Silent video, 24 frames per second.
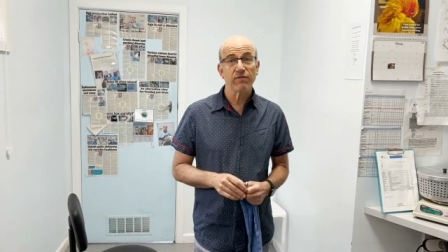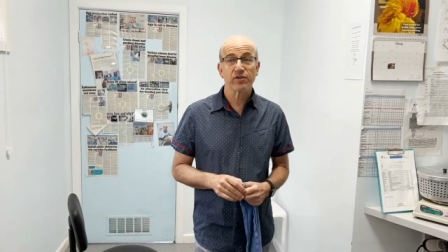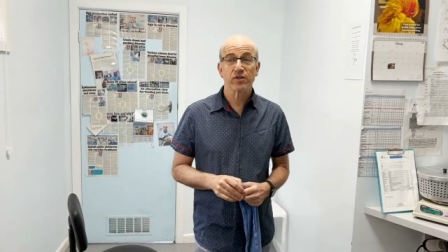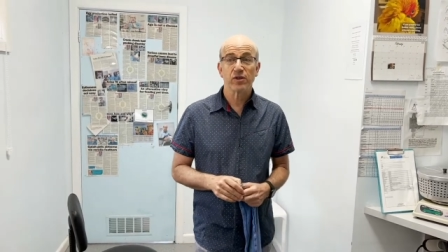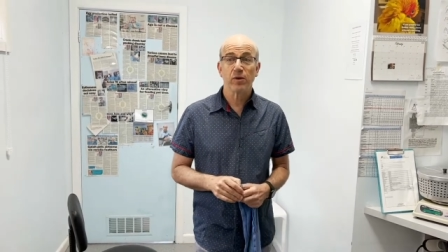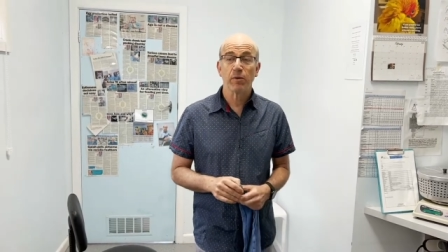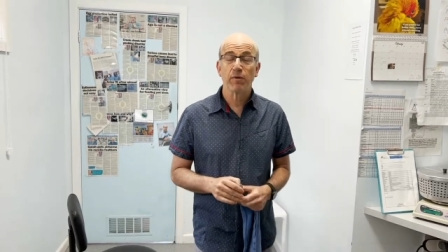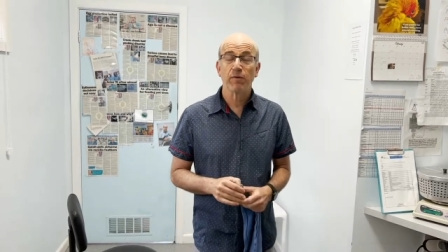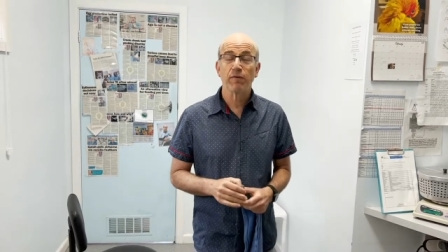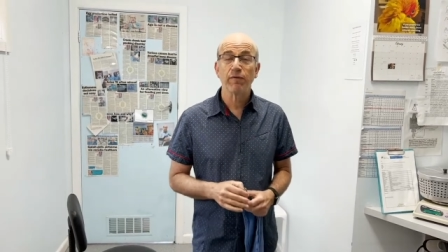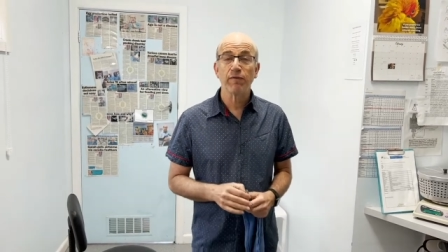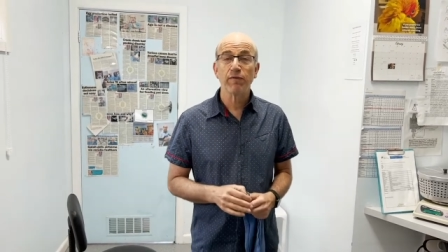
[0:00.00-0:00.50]
So
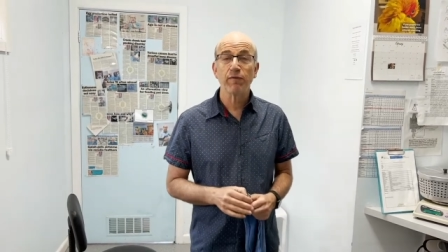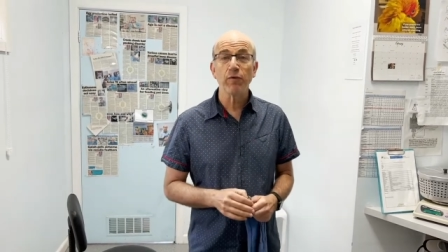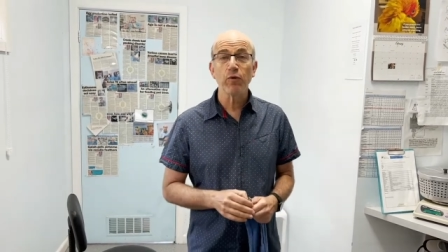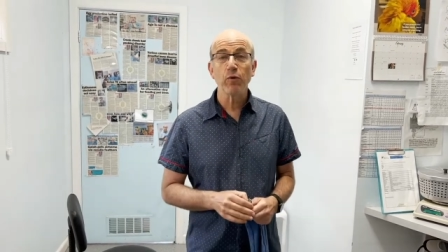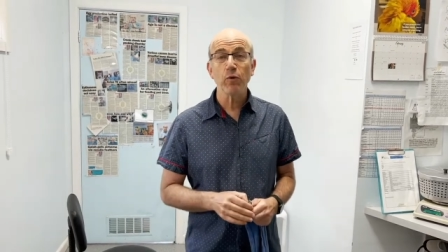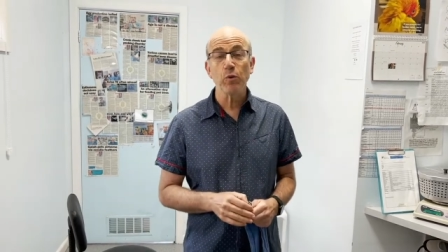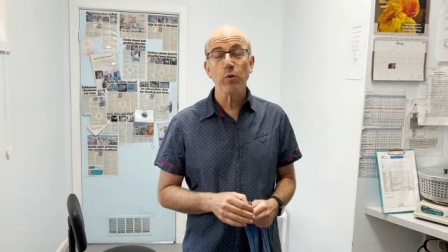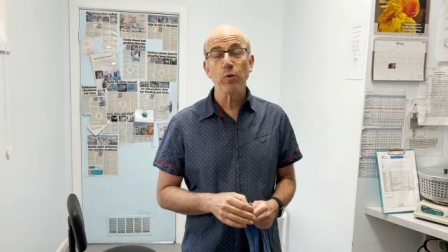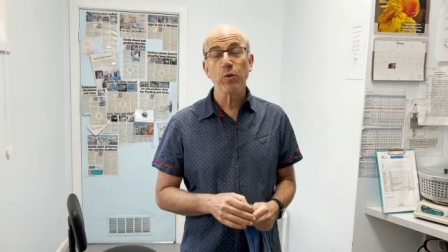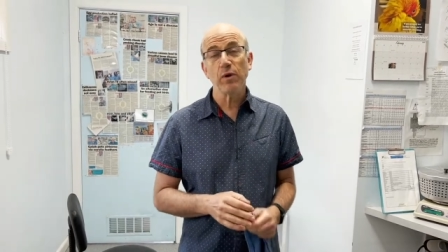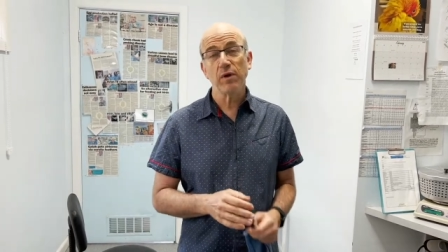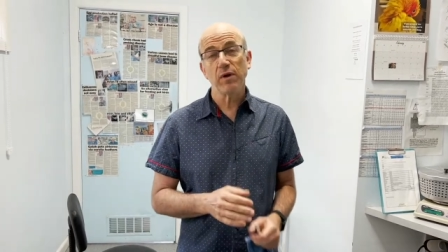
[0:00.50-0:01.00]
it
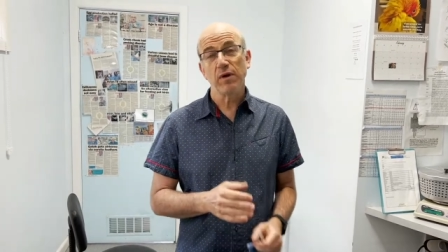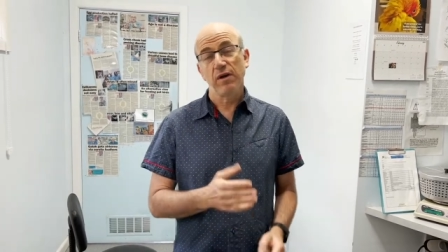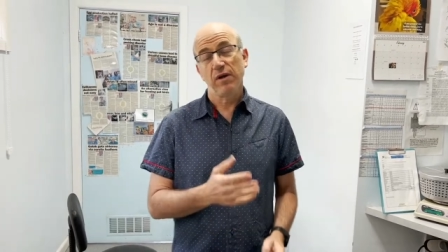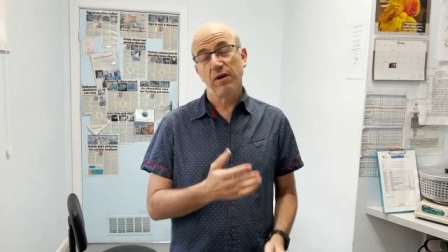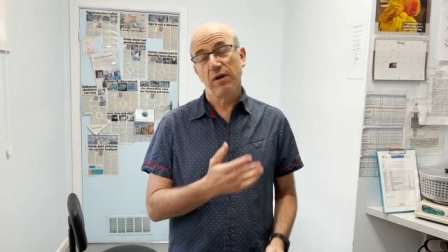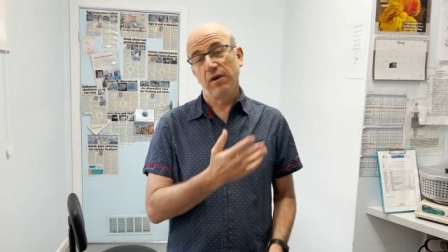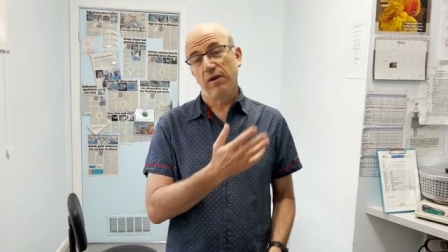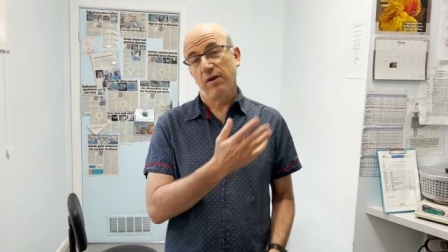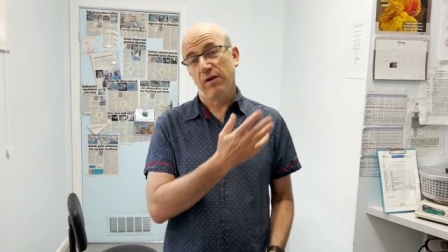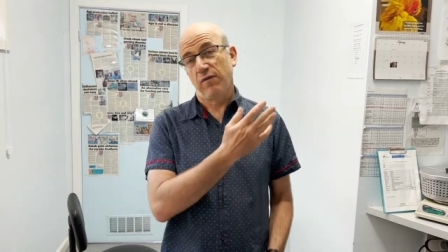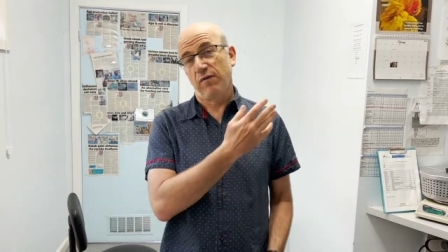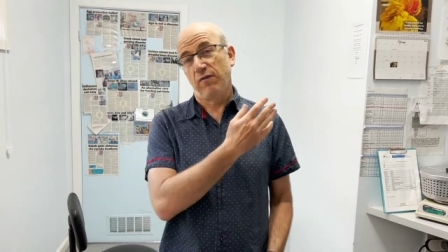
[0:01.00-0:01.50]
flew
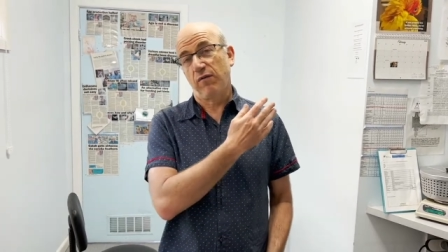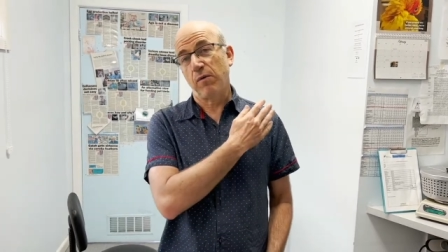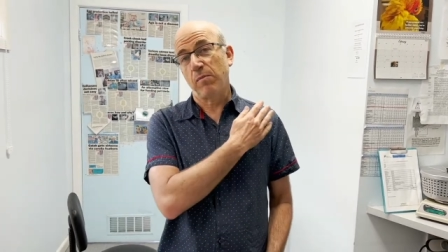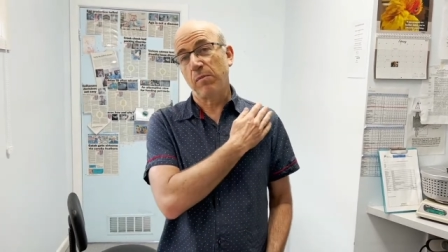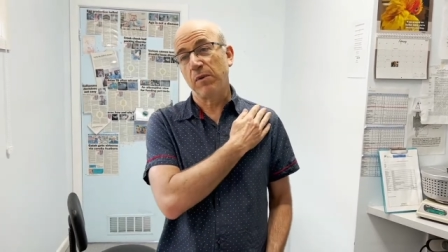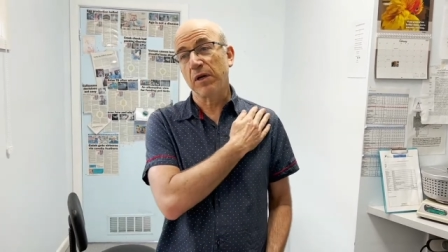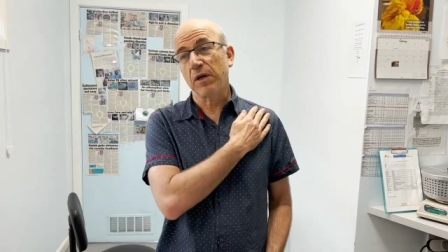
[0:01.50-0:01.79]
from a